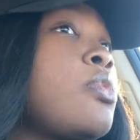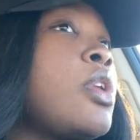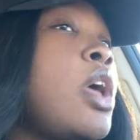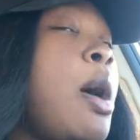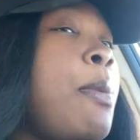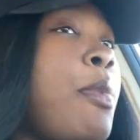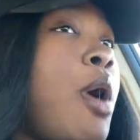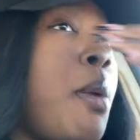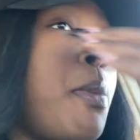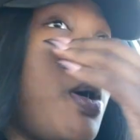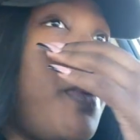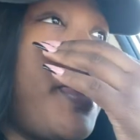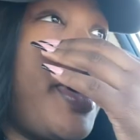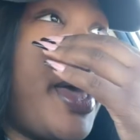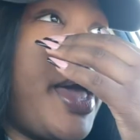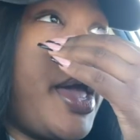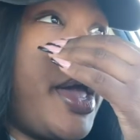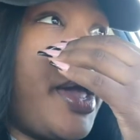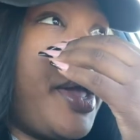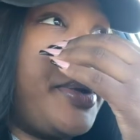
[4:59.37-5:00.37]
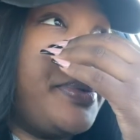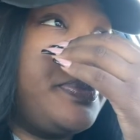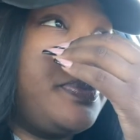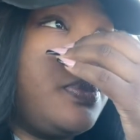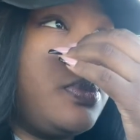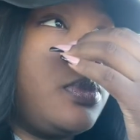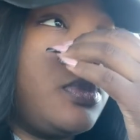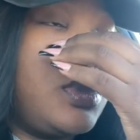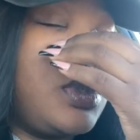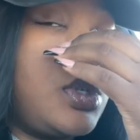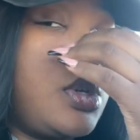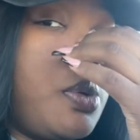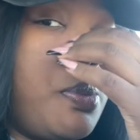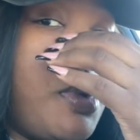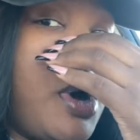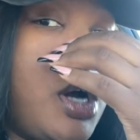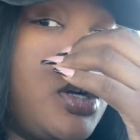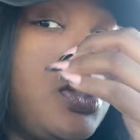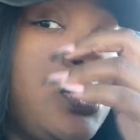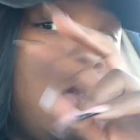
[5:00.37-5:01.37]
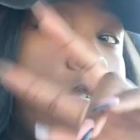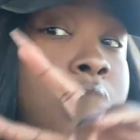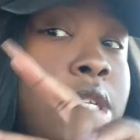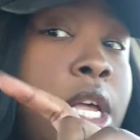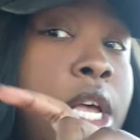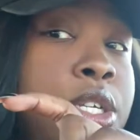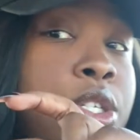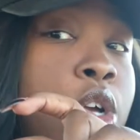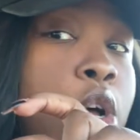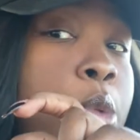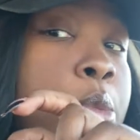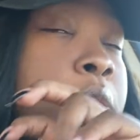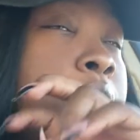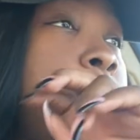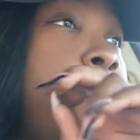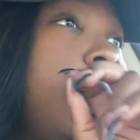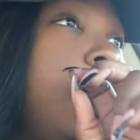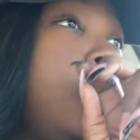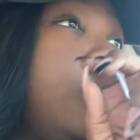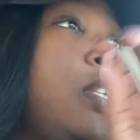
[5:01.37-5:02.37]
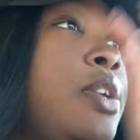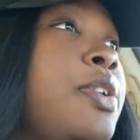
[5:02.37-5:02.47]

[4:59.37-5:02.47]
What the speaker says: I'm on my way to Marshall/HomeGoods